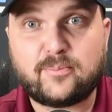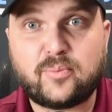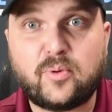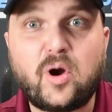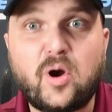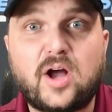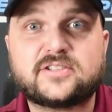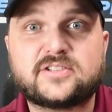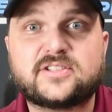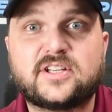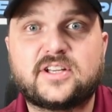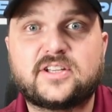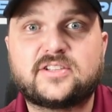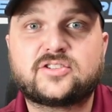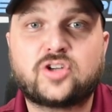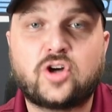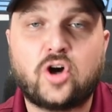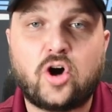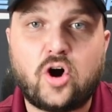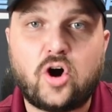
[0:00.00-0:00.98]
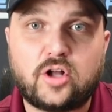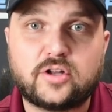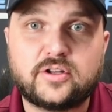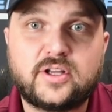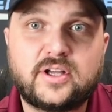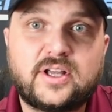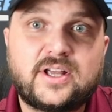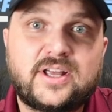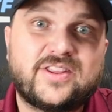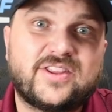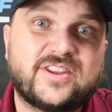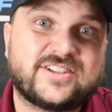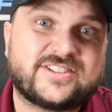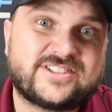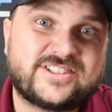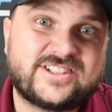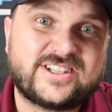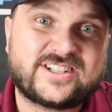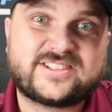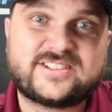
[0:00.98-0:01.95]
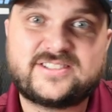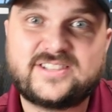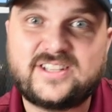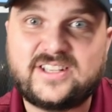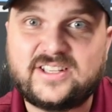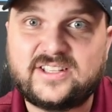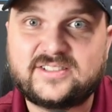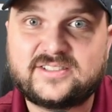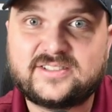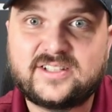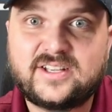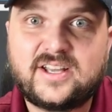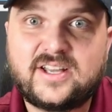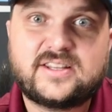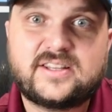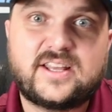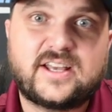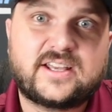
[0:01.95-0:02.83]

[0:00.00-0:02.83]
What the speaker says: process called the 6 C's that